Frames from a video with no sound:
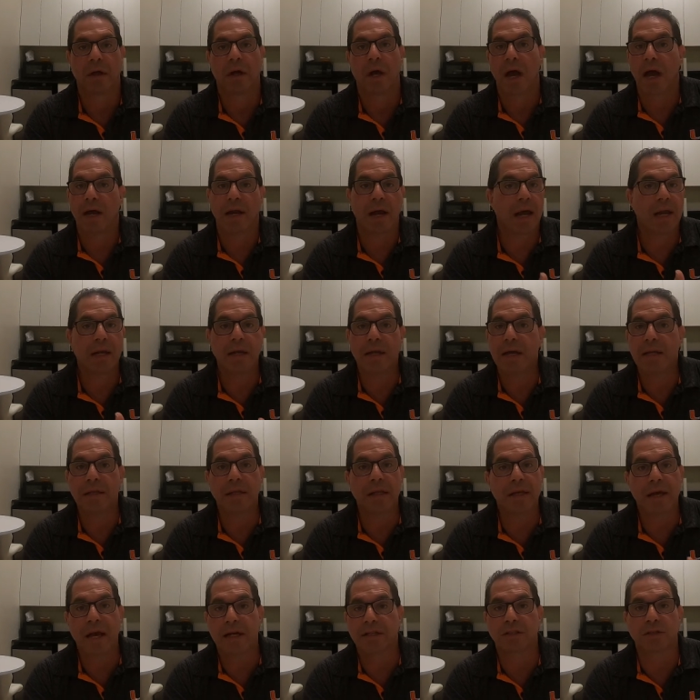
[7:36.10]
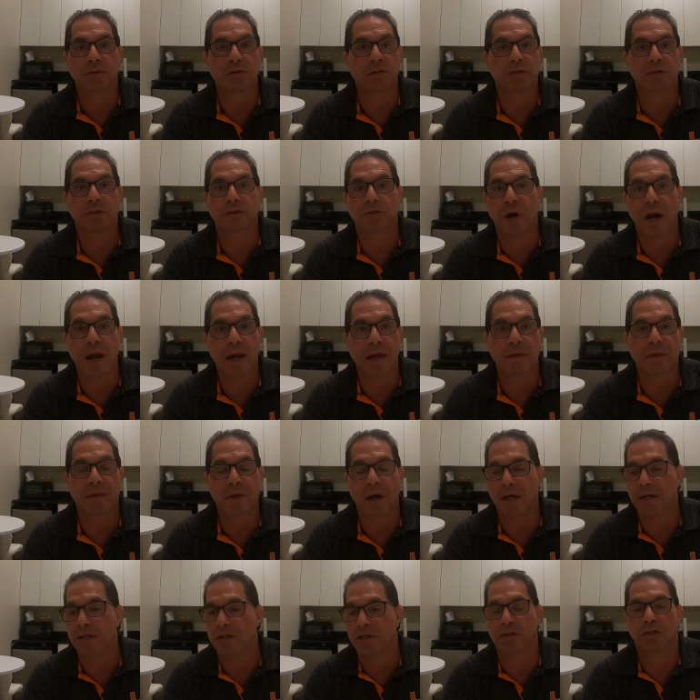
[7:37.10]
and I need the extra strength.
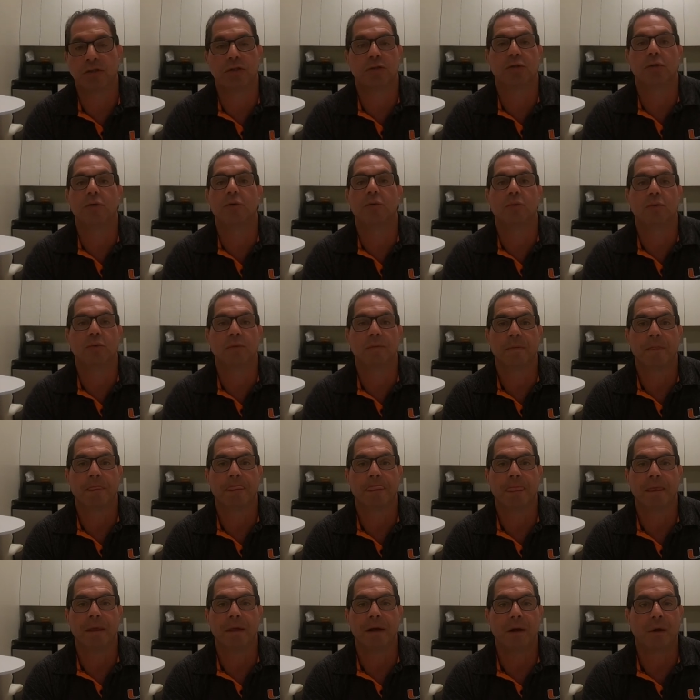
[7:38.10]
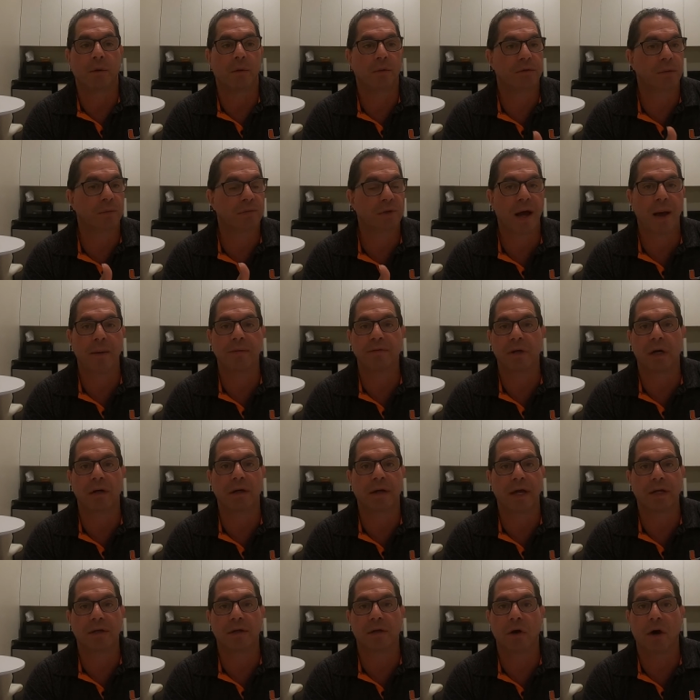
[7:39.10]
I just do. You know, sometimes I'll
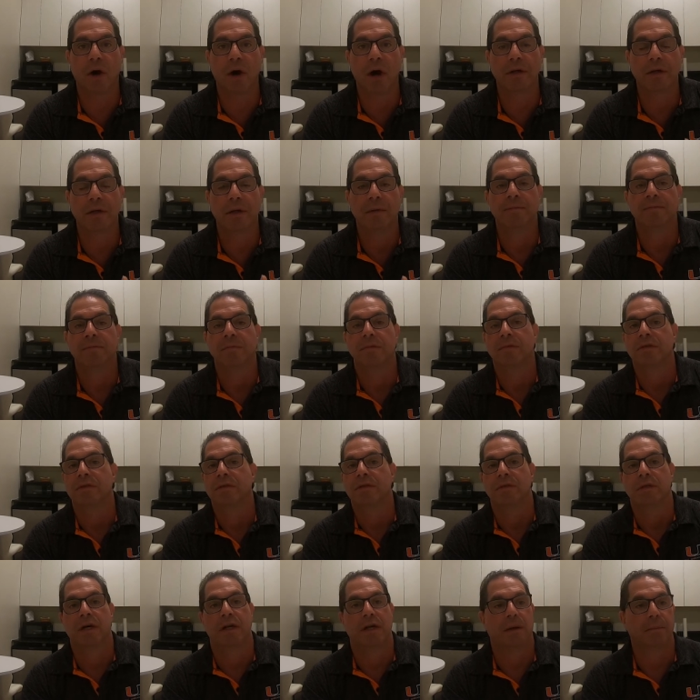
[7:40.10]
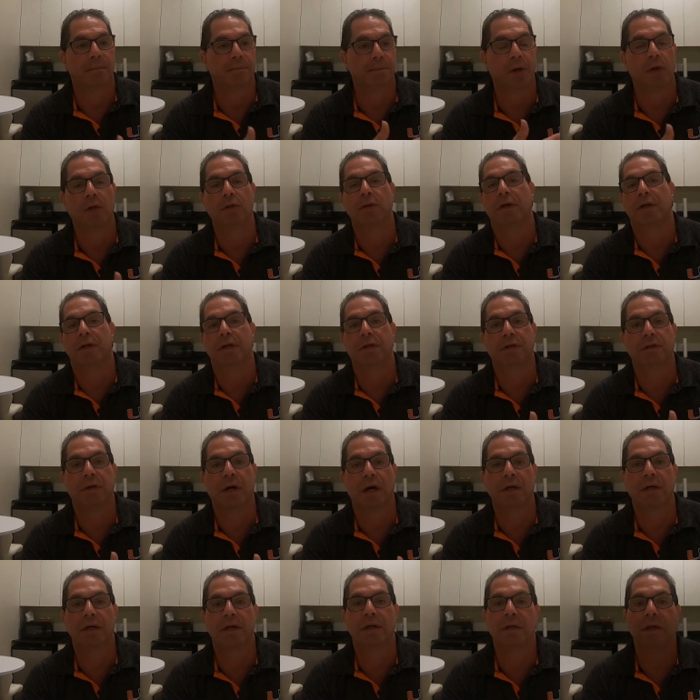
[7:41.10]
get caught and I'm pulling and
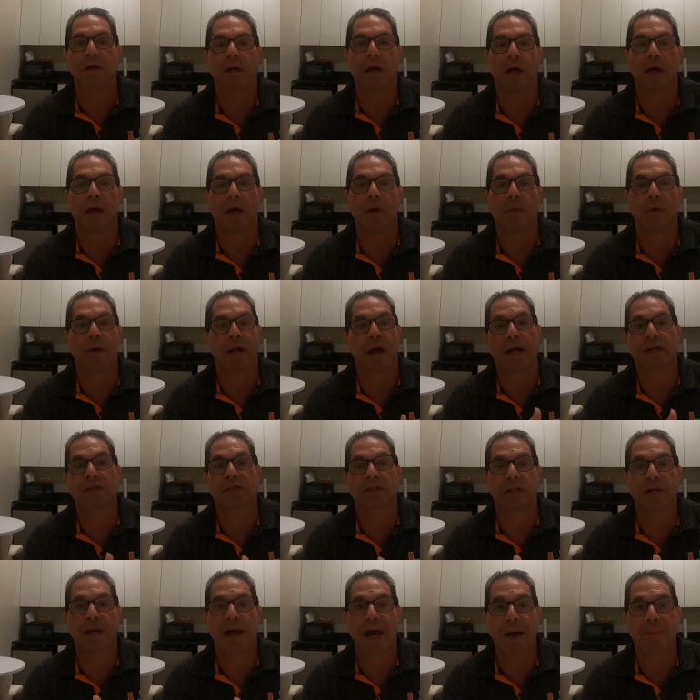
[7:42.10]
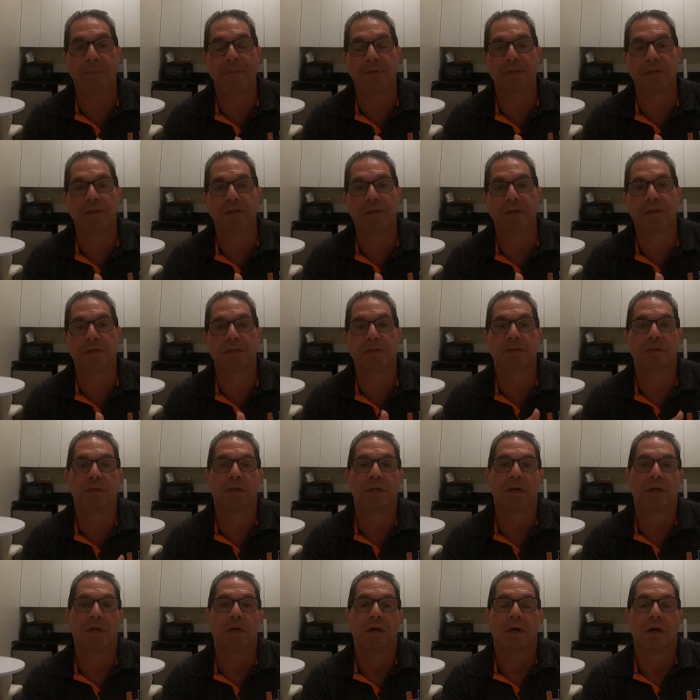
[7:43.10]
tugging, and what actually happens is,
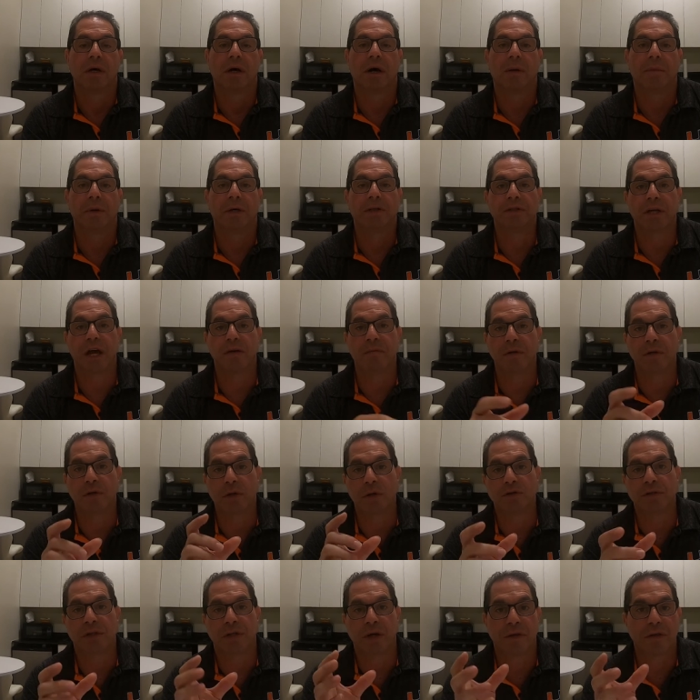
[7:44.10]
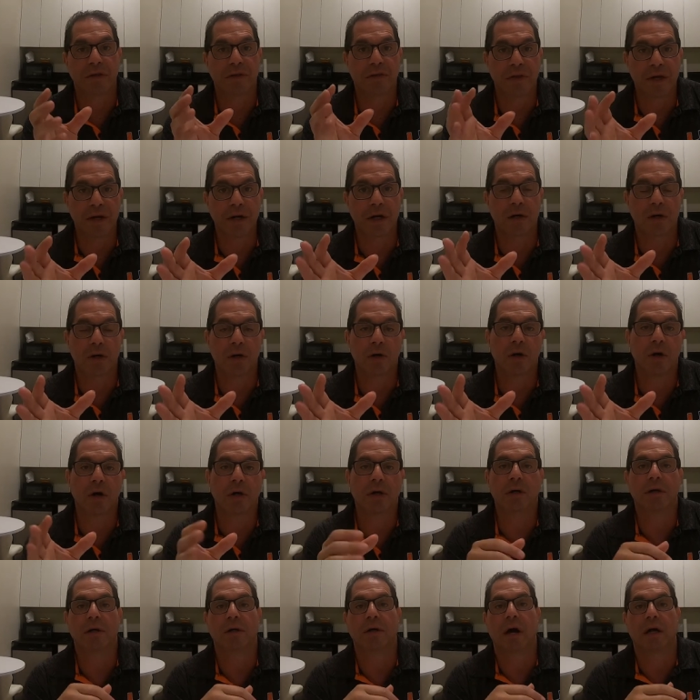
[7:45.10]
because I've been using a thinner
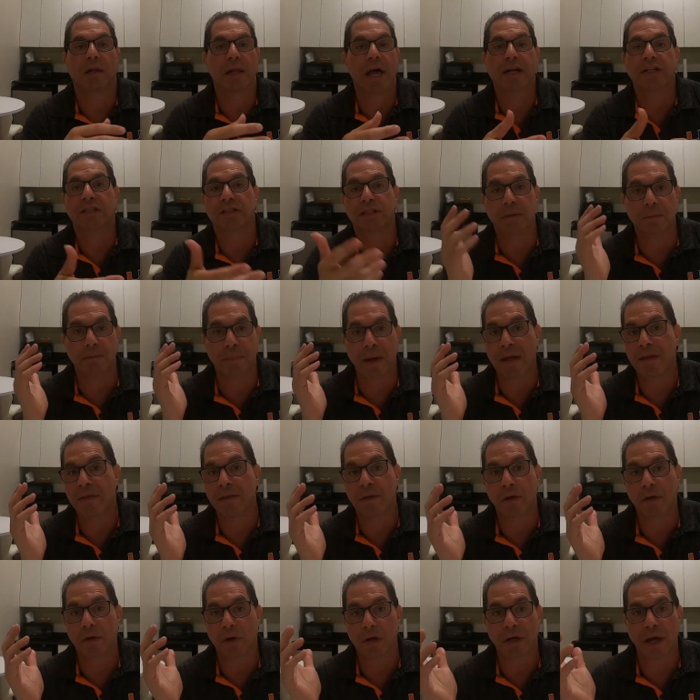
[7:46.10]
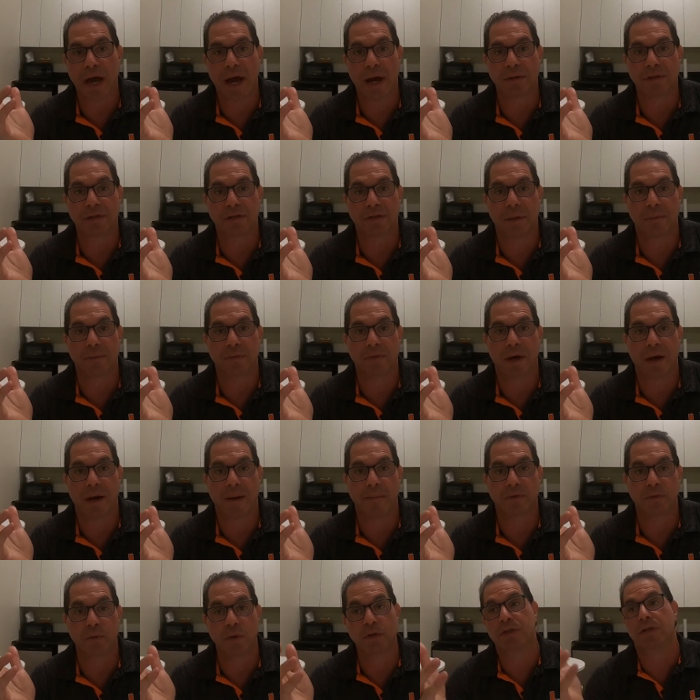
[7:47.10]
hook, I'll actually bend the hook out
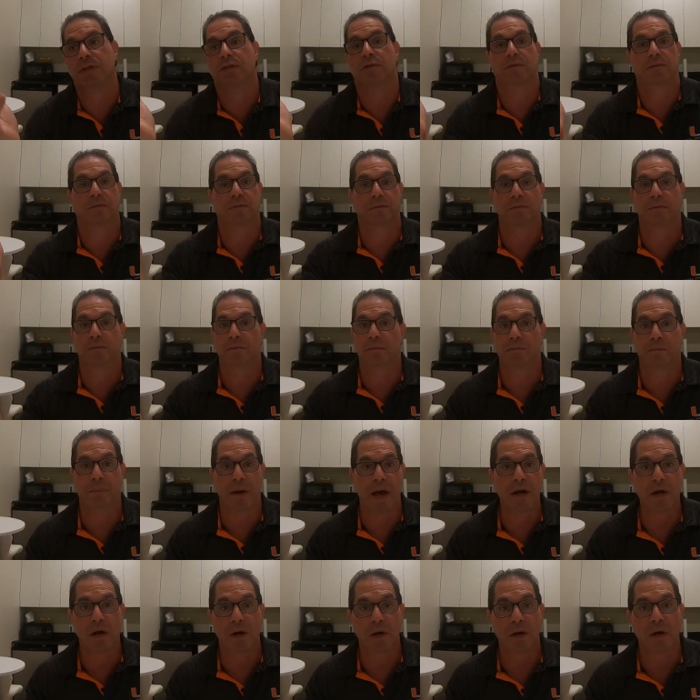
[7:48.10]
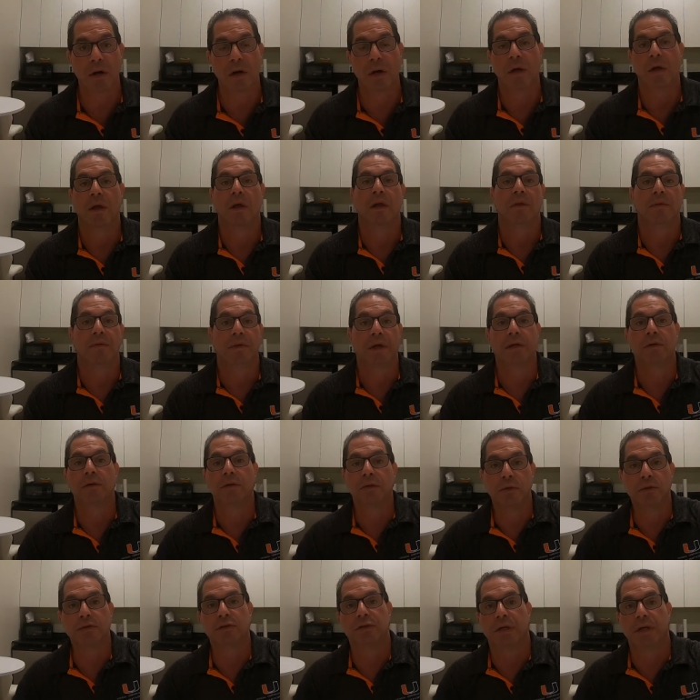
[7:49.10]
sometimes, which is better than
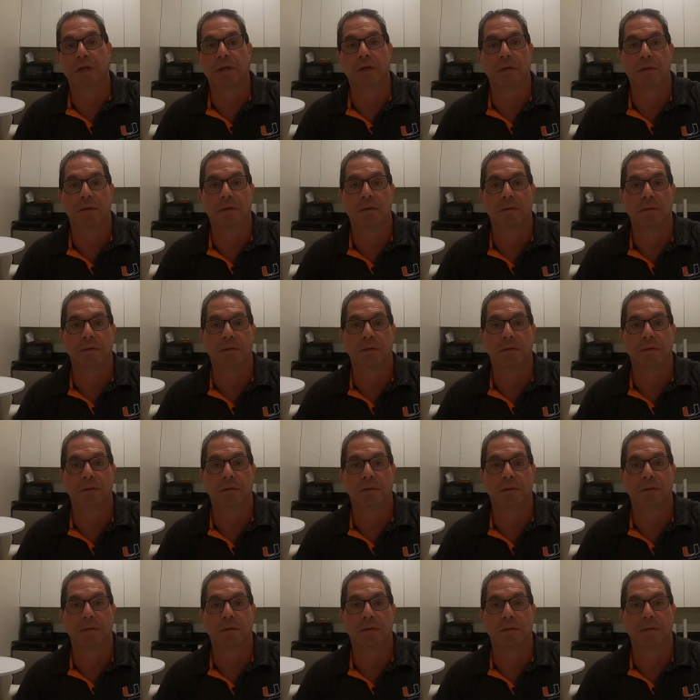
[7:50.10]
losing